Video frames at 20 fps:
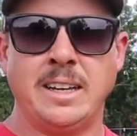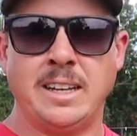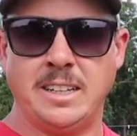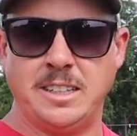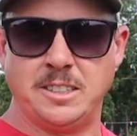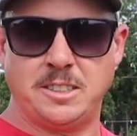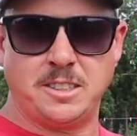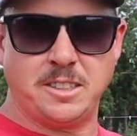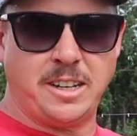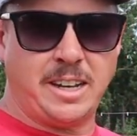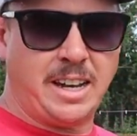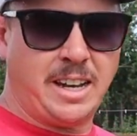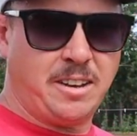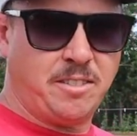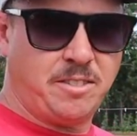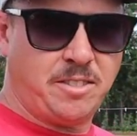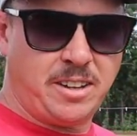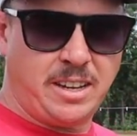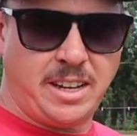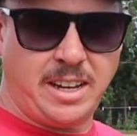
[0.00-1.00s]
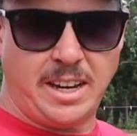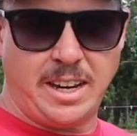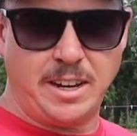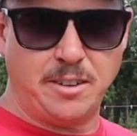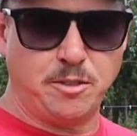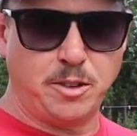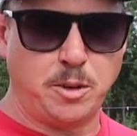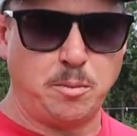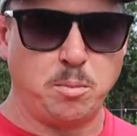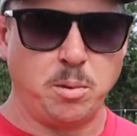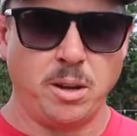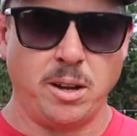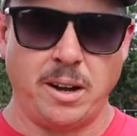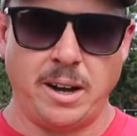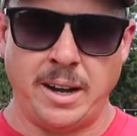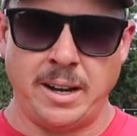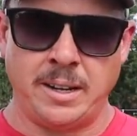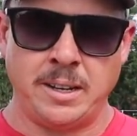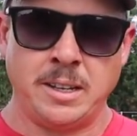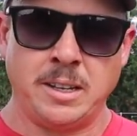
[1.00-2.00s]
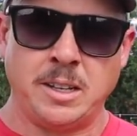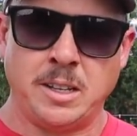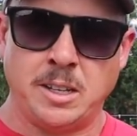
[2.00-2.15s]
is to have every plot